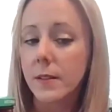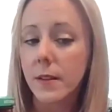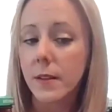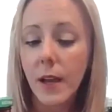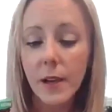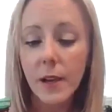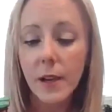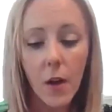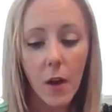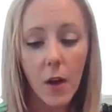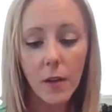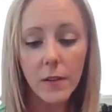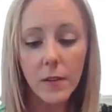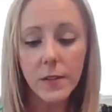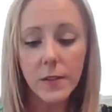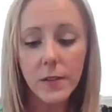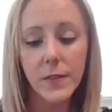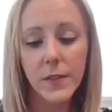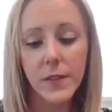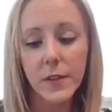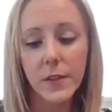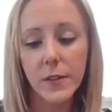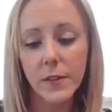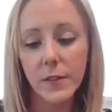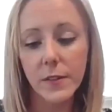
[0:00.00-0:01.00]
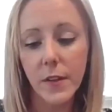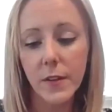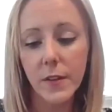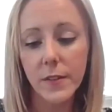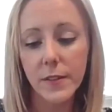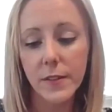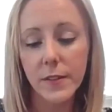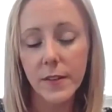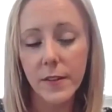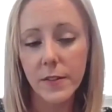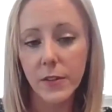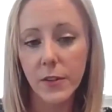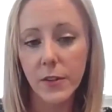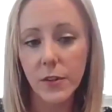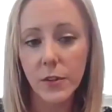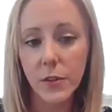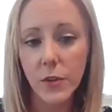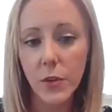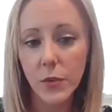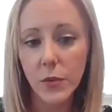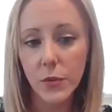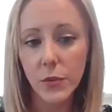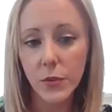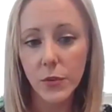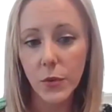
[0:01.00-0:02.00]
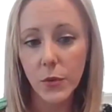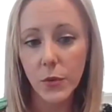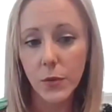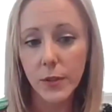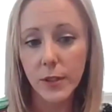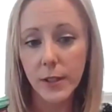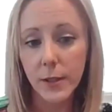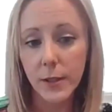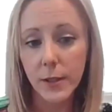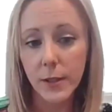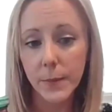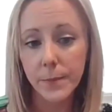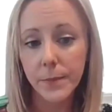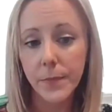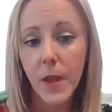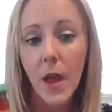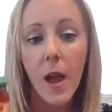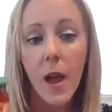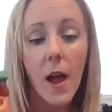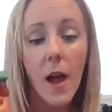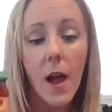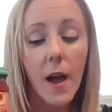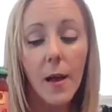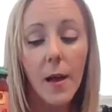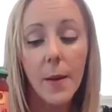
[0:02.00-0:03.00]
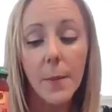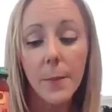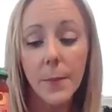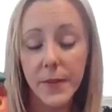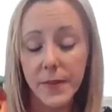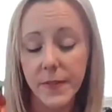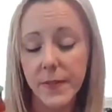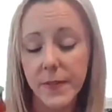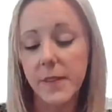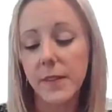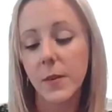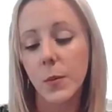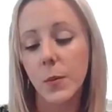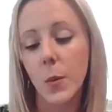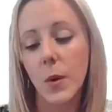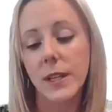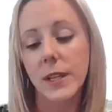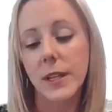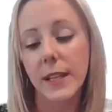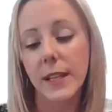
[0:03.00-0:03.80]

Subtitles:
Not all of their salsas are low sodium, but this